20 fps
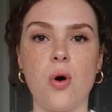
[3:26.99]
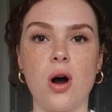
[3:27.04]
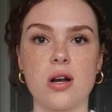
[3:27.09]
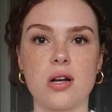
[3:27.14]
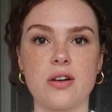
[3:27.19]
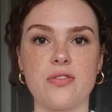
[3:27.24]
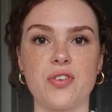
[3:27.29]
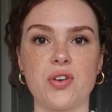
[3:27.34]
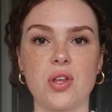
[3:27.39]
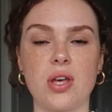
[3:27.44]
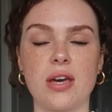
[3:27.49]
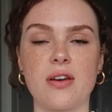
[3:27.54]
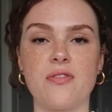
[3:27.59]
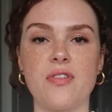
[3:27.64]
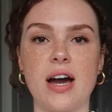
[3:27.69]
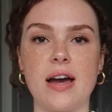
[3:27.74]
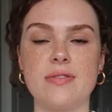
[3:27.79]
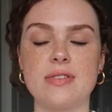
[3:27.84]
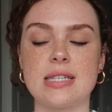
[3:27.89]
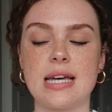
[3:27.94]
water for like
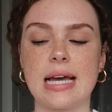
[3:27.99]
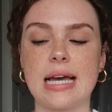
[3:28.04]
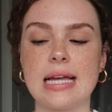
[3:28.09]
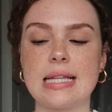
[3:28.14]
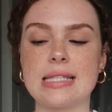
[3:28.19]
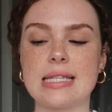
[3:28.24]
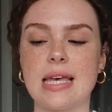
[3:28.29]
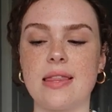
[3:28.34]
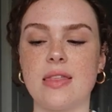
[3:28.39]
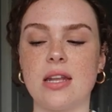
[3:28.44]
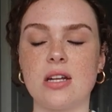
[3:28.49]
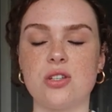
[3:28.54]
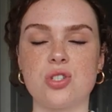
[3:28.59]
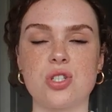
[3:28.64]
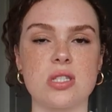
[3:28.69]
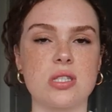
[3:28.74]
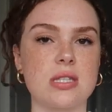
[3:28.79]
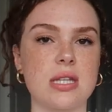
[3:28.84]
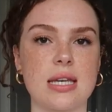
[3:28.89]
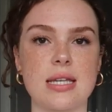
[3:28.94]
5 seconds, and then it
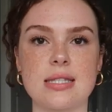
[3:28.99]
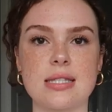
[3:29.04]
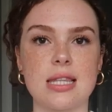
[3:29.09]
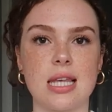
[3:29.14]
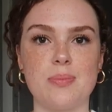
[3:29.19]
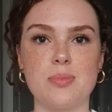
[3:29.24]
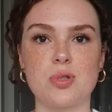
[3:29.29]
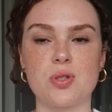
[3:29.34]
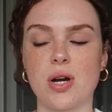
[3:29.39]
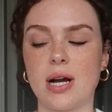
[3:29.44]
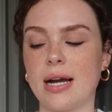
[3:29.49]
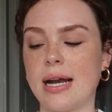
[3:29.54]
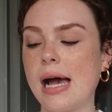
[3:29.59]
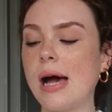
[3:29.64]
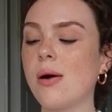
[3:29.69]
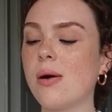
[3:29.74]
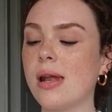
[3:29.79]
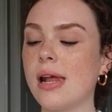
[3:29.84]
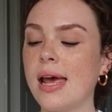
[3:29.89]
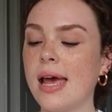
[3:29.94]
just like slips right
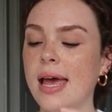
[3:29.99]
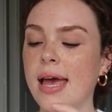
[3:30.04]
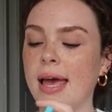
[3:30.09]
out.